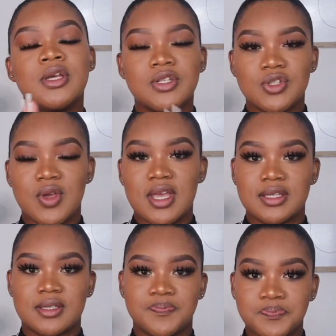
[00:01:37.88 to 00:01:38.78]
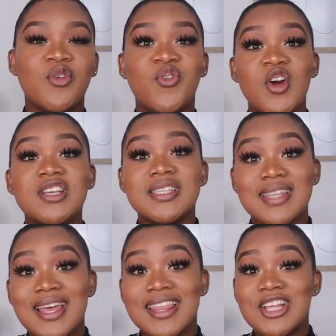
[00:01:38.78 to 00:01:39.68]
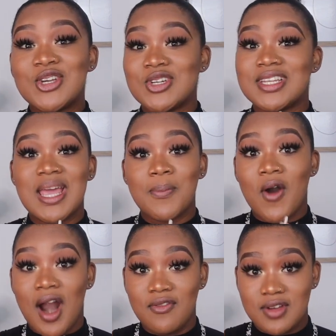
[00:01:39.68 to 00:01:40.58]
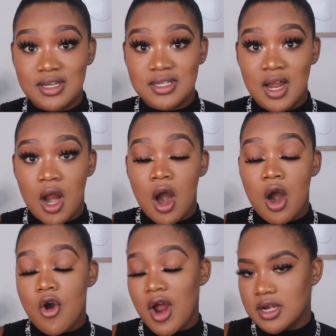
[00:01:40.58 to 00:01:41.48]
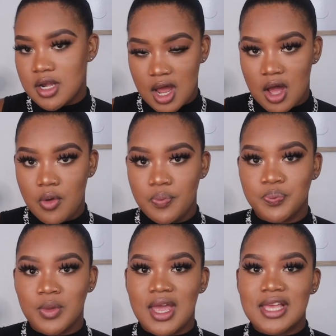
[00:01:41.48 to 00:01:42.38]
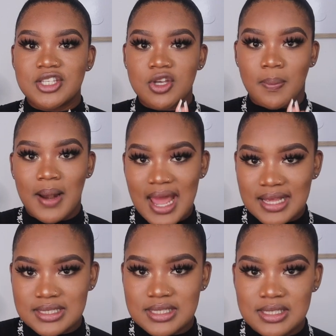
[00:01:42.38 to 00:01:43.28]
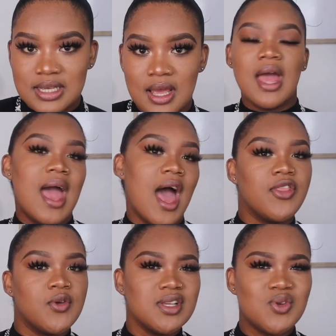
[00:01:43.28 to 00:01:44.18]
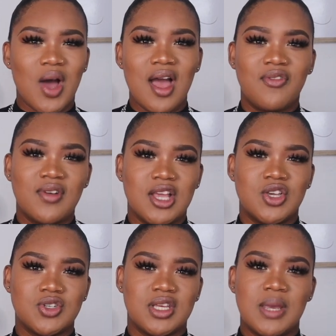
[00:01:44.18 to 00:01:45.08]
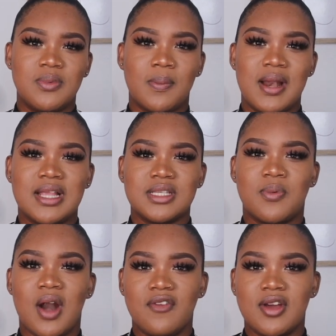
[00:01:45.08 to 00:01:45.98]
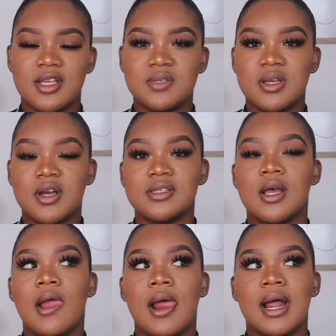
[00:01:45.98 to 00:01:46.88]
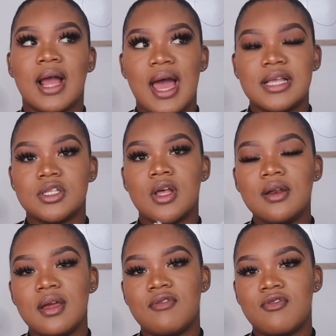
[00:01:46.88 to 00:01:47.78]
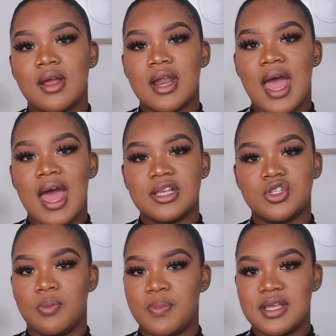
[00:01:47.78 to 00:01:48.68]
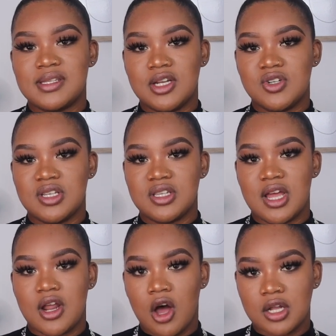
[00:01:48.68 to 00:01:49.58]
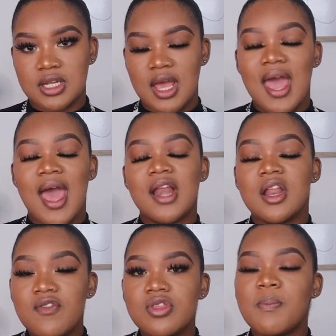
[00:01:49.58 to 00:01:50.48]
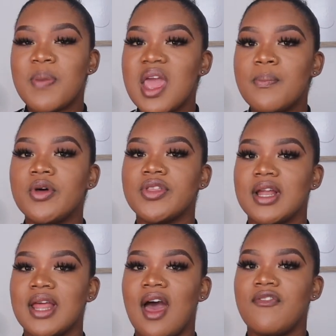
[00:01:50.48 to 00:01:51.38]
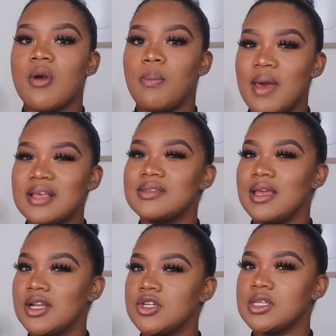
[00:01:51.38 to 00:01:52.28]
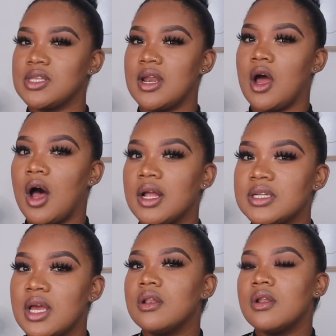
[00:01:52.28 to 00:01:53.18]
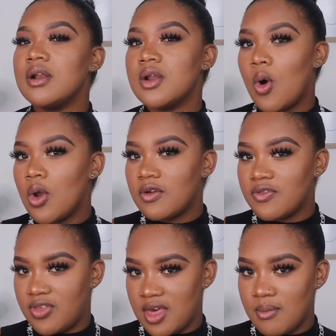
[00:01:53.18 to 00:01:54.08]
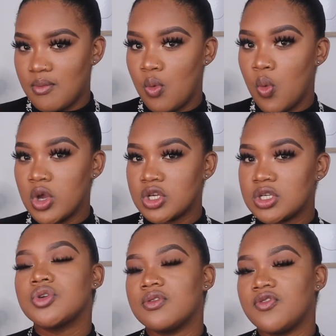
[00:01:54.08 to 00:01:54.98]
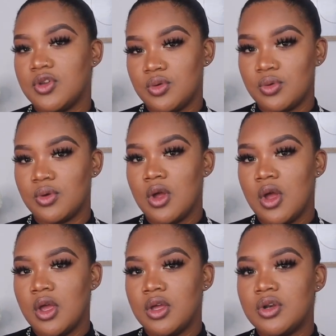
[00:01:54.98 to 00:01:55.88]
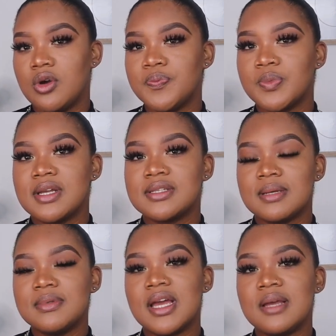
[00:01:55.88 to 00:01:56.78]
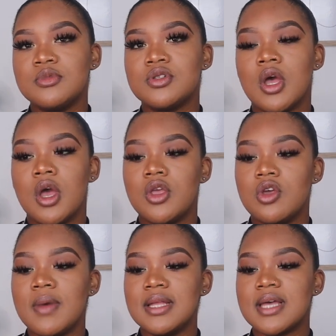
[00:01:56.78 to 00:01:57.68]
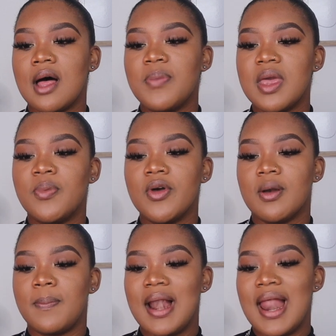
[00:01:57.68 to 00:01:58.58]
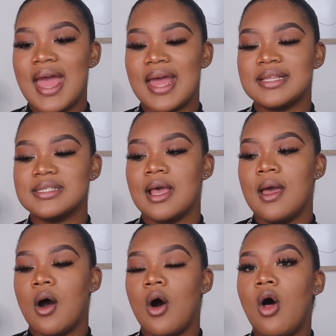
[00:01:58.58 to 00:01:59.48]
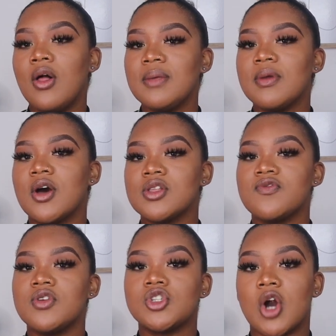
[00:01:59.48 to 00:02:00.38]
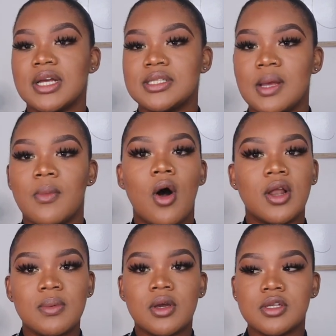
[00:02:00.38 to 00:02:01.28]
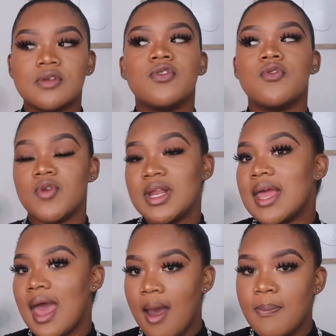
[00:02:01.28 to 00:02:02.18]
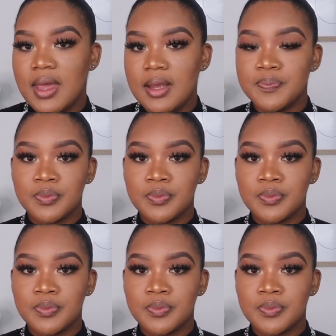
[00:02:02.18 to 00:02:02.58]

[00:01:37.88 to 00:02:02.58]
So yes, the first thing that you should keep private right now is your plans. And the reason why I feel like you should keep your plans private is because, guys, not everyone has your best interest at heart. And even the people that have your best interest at heart, not all of them wish good for you. You know, sometimes you may tell people your plans only because of you trust them, only because of you really happy